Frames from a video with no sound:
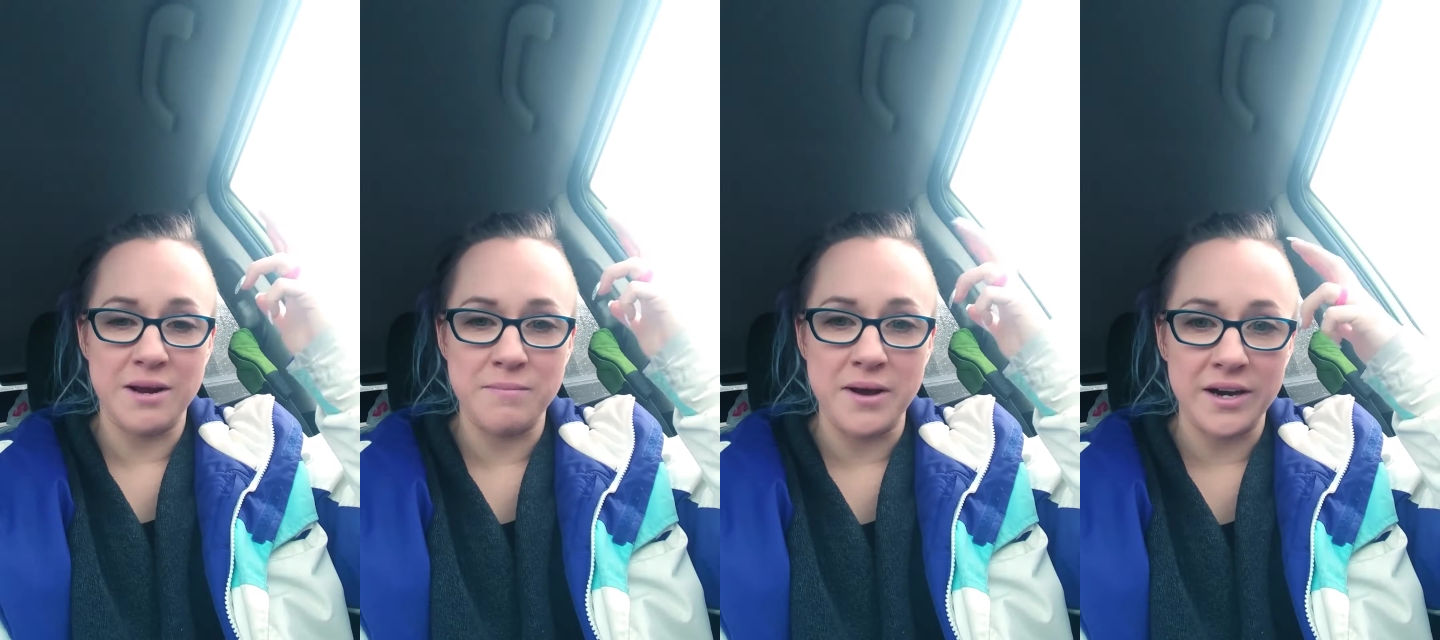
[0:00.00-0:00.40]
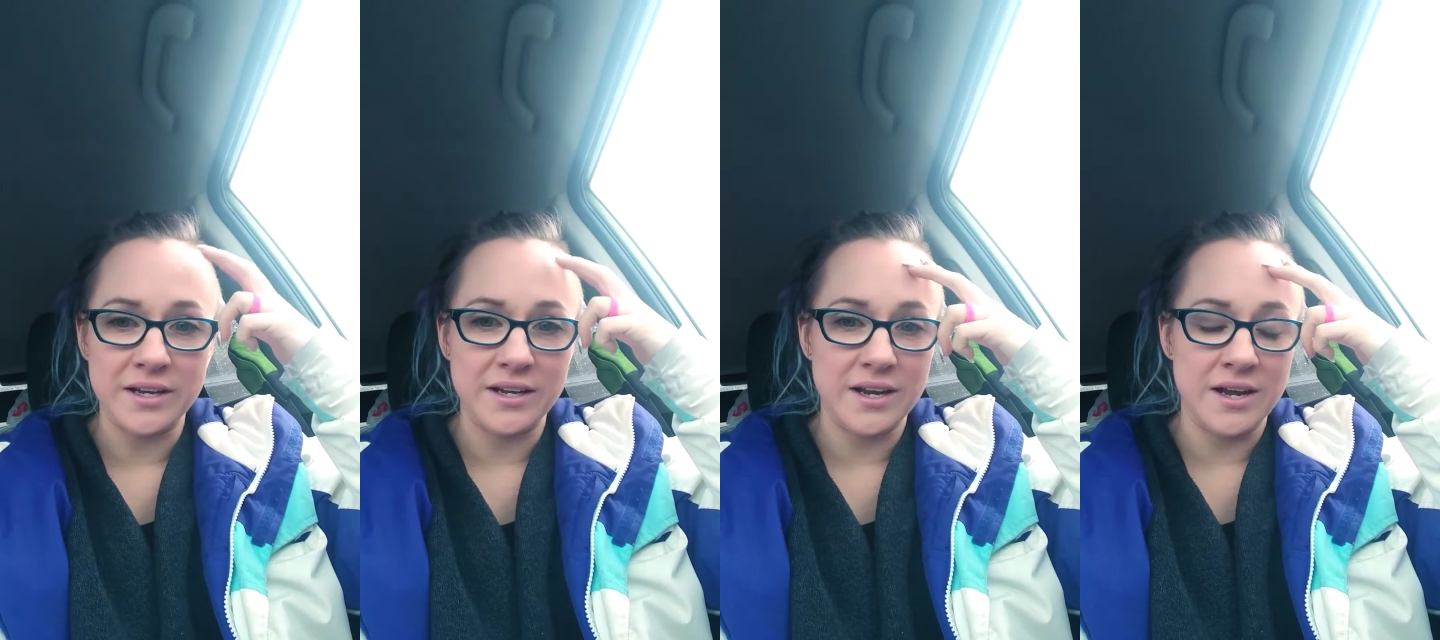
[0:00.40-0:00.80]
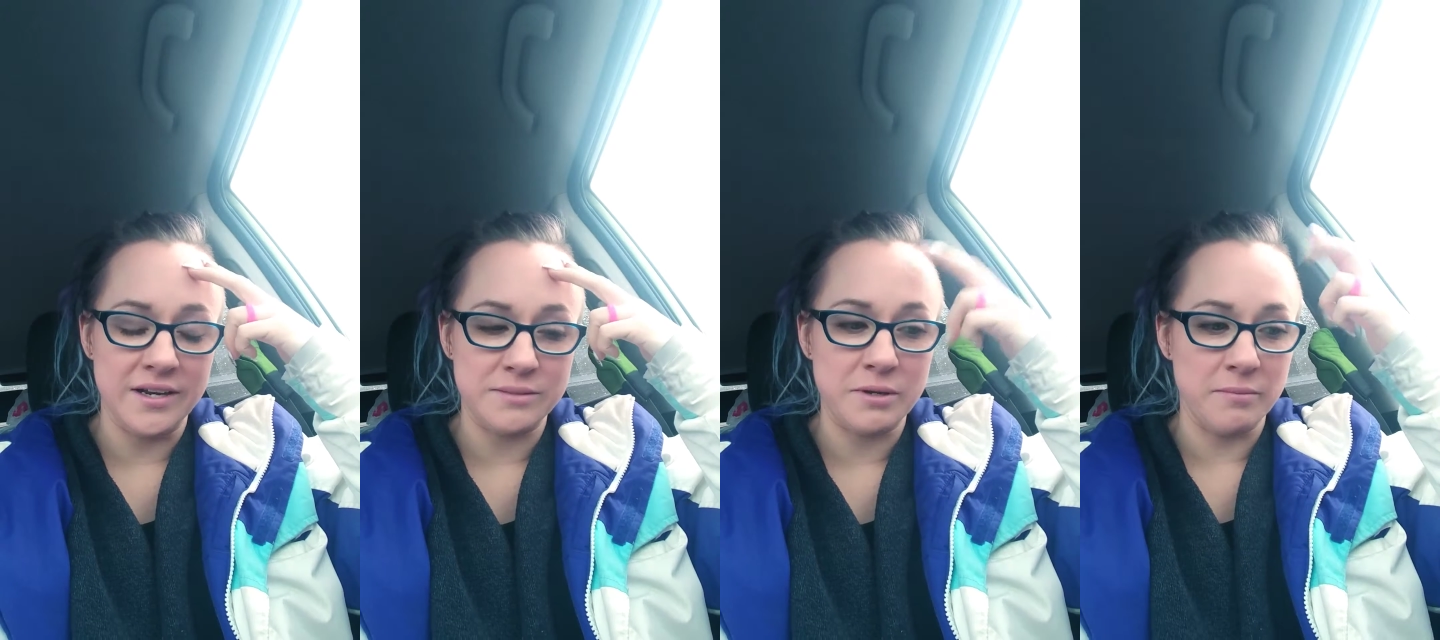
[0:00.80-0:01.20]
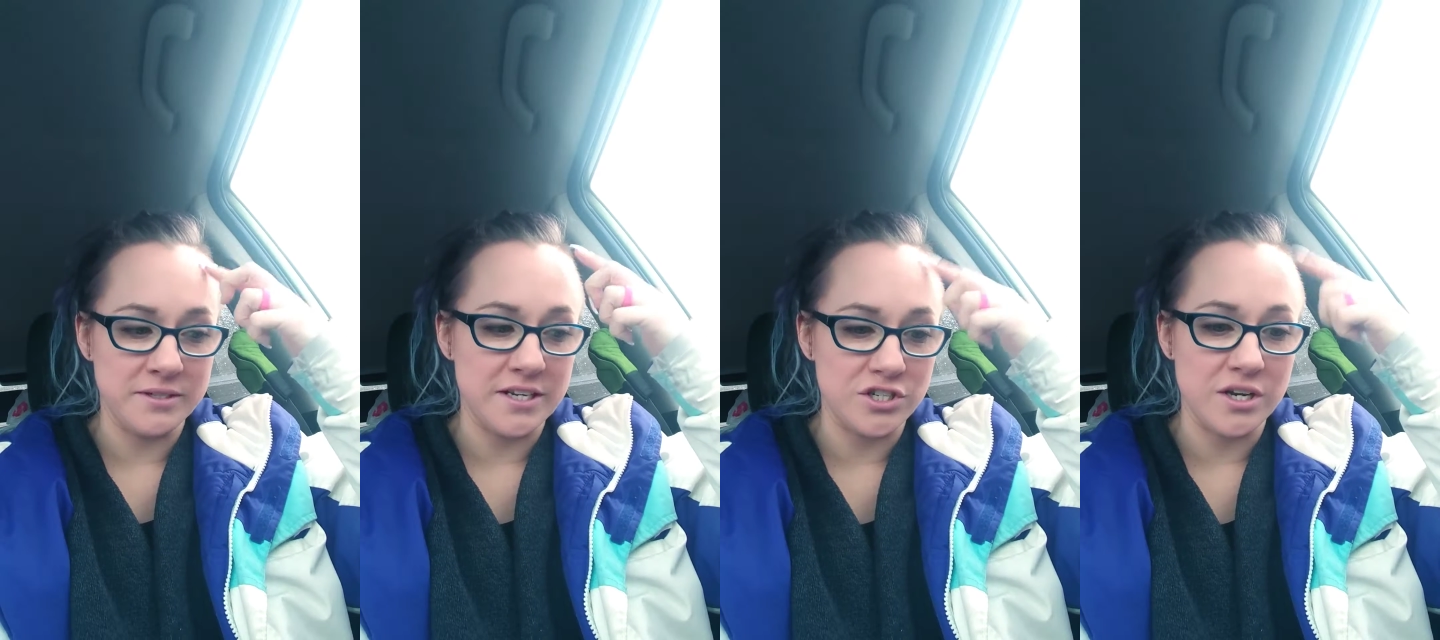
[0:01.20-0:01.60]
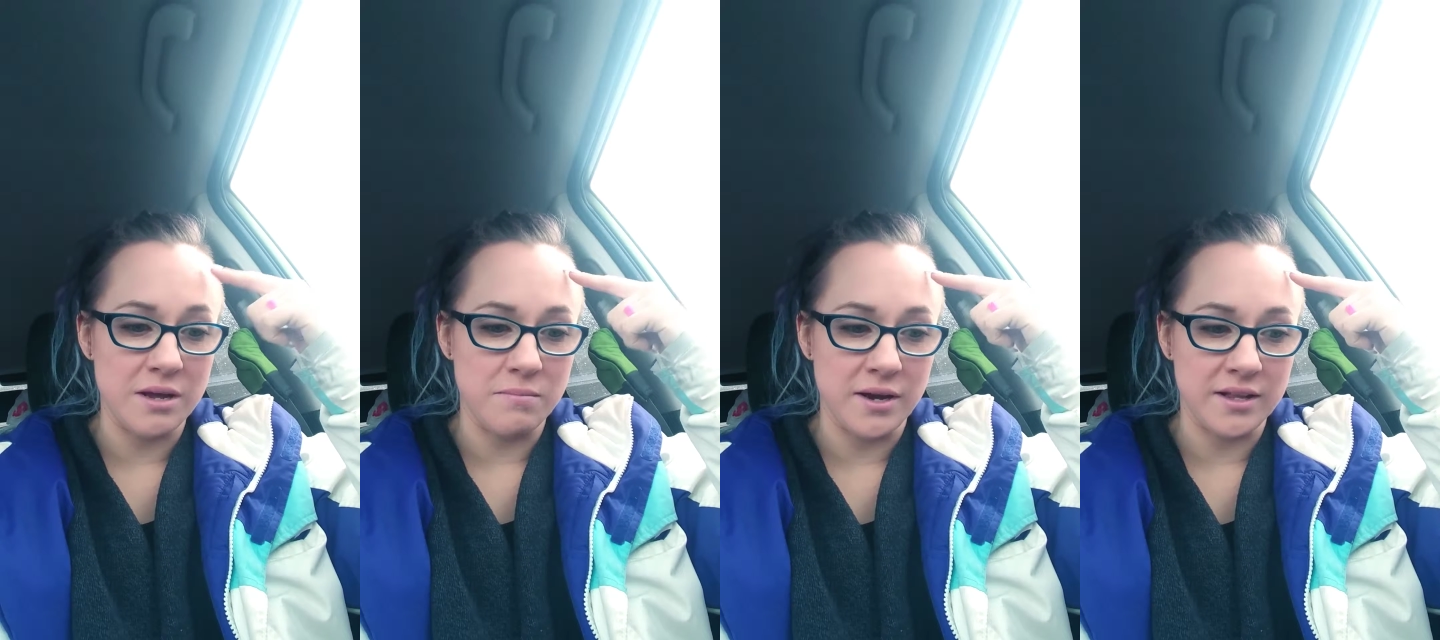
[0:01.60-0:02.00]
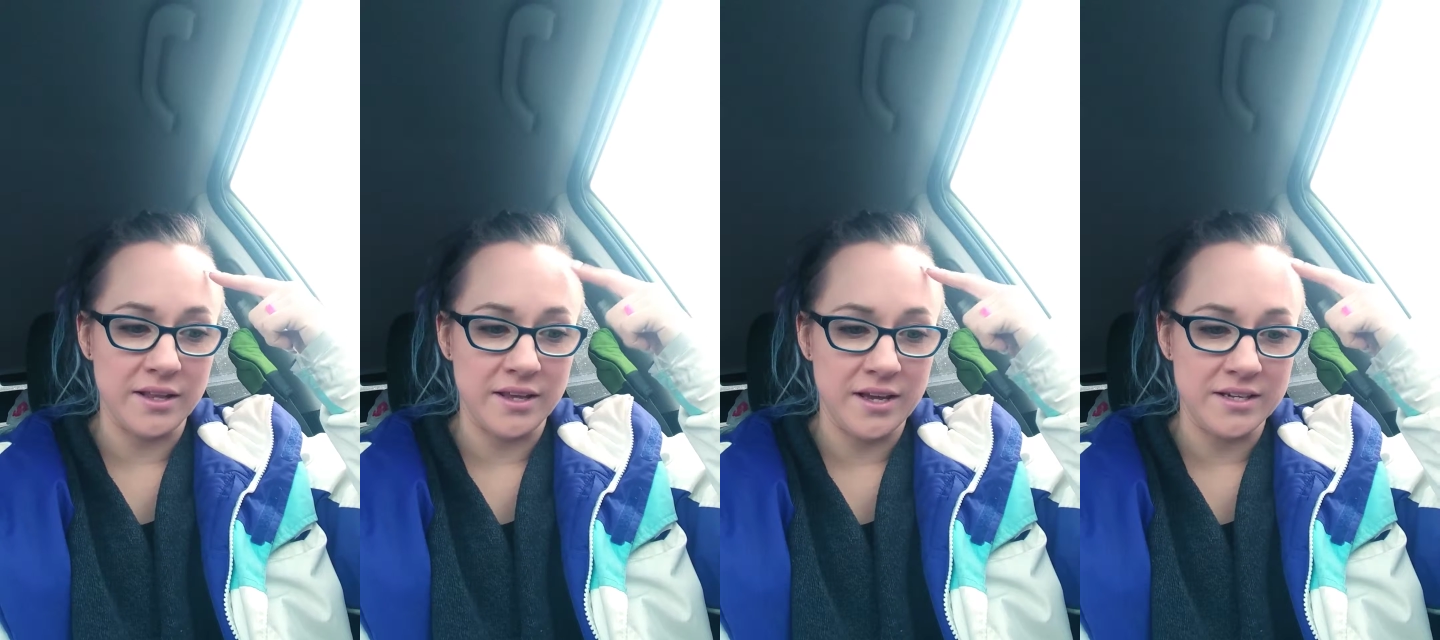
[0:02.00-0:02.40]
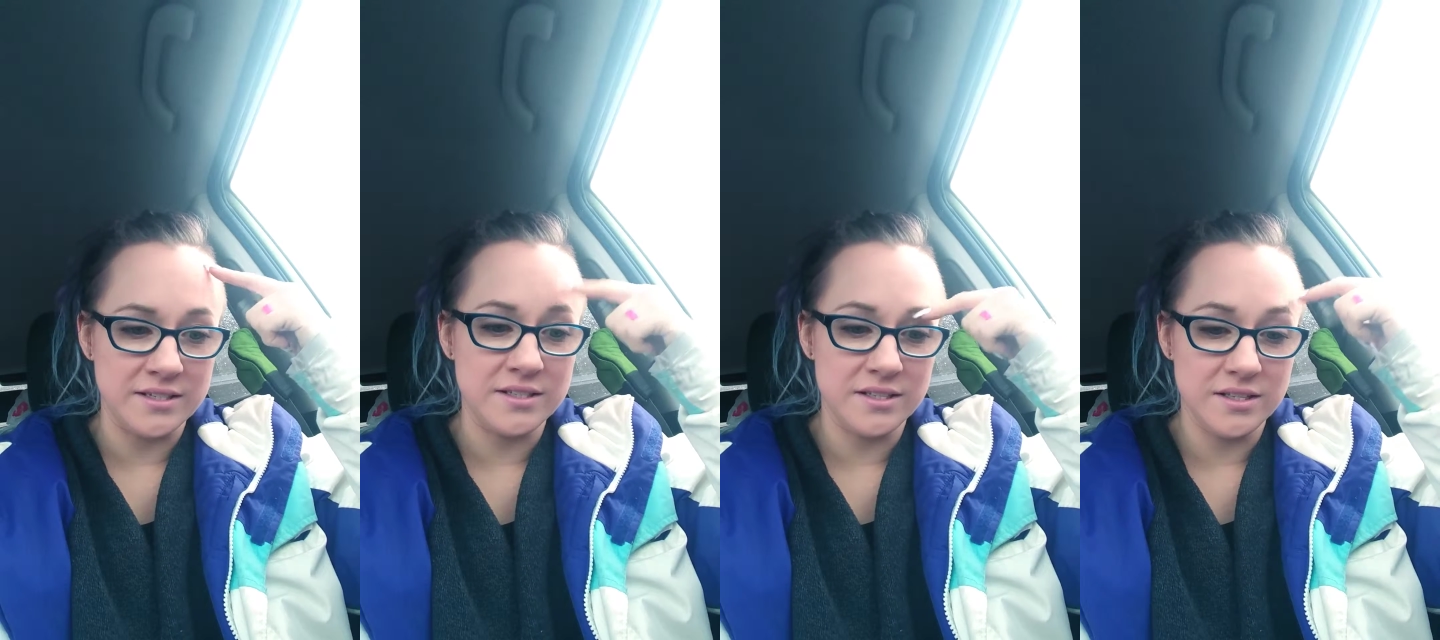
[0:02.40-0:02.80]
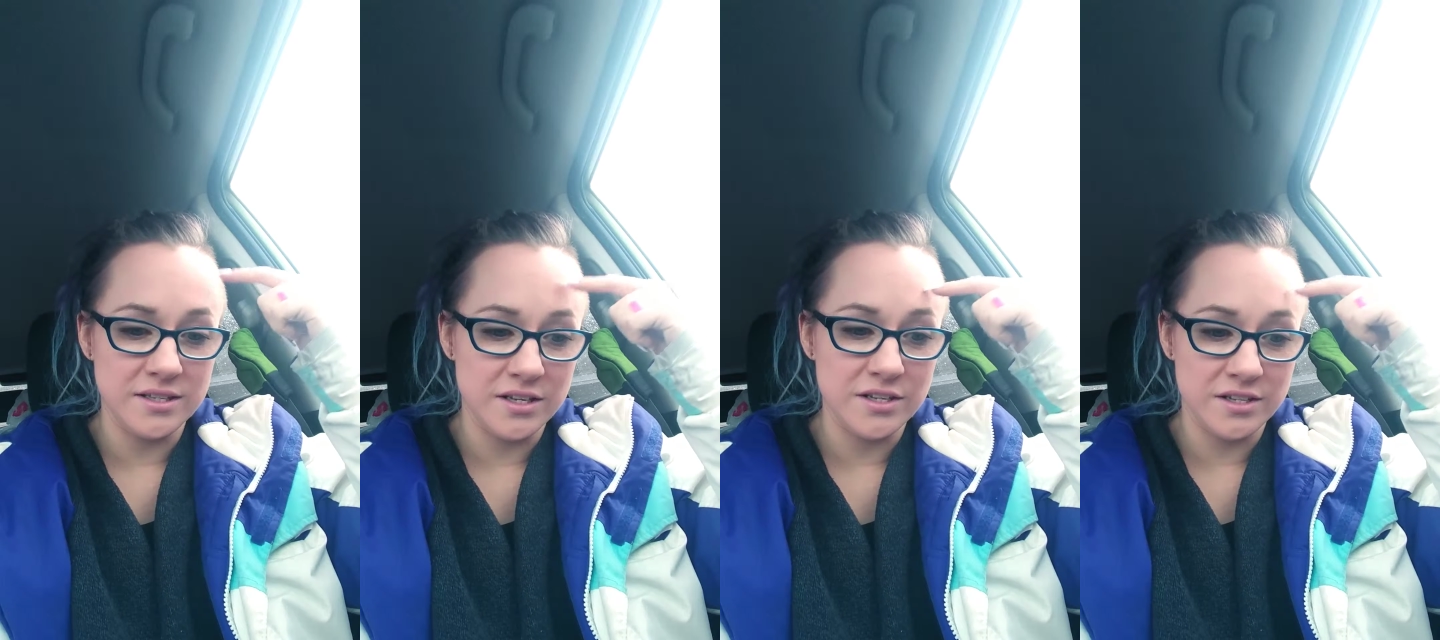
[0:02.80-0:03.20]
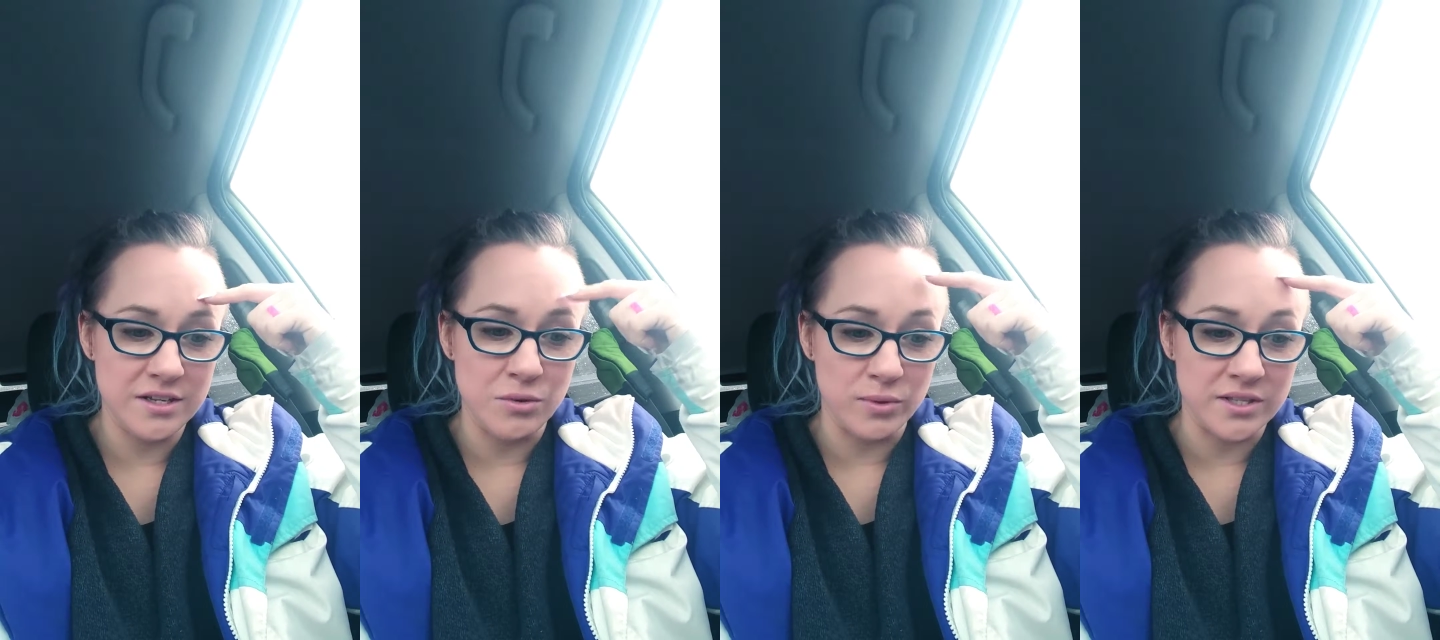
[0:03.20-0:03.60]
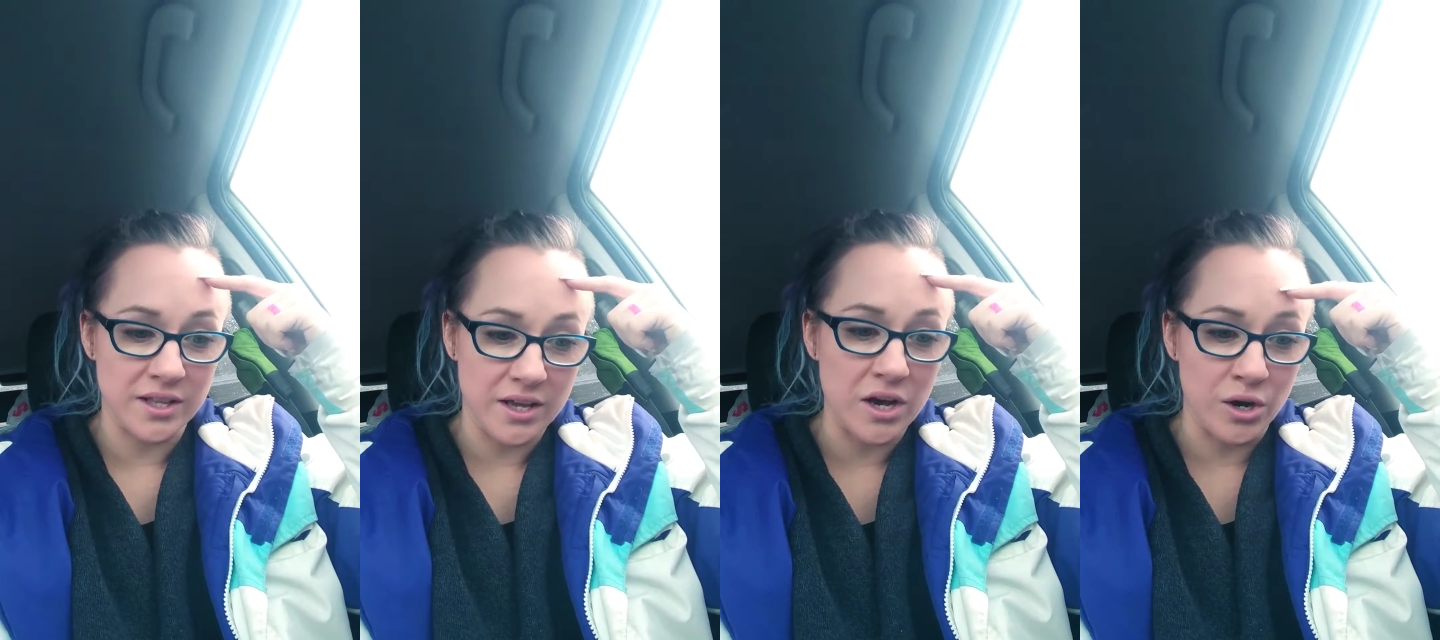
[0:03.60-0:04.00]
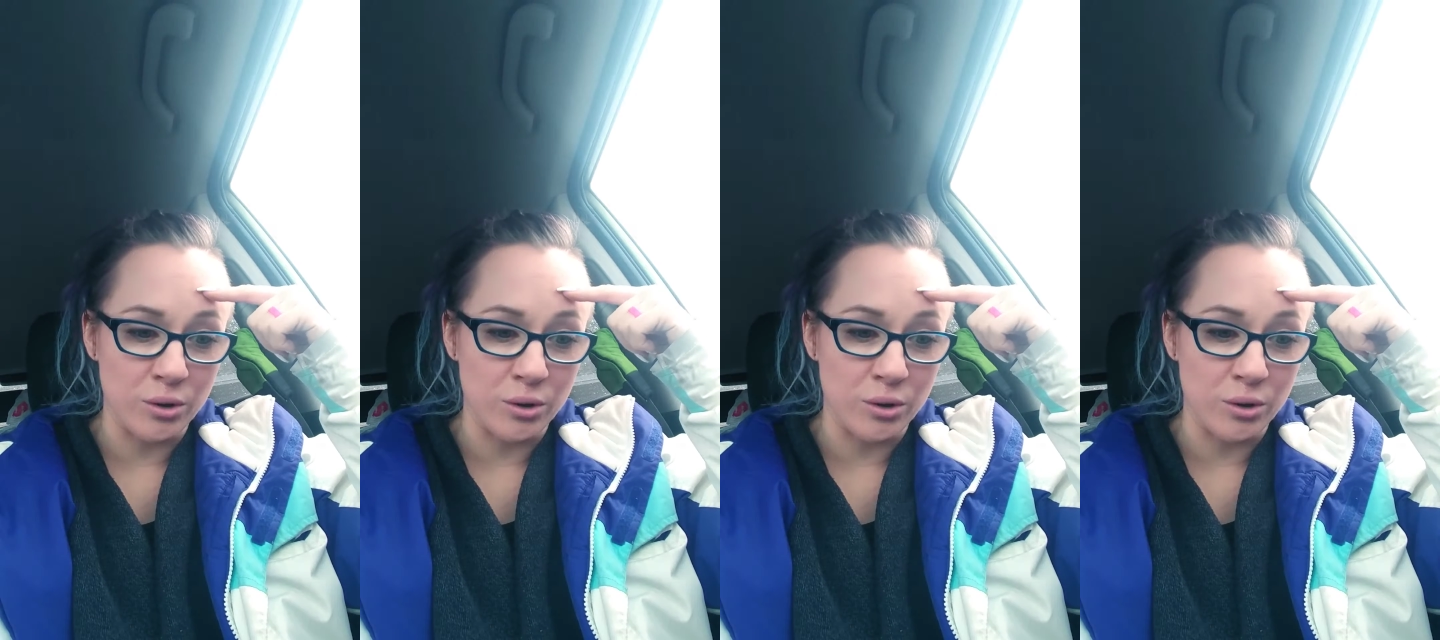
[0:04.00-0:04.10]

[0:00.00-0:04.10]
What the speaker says: Like, he wasn't like a ghost looking clammy person.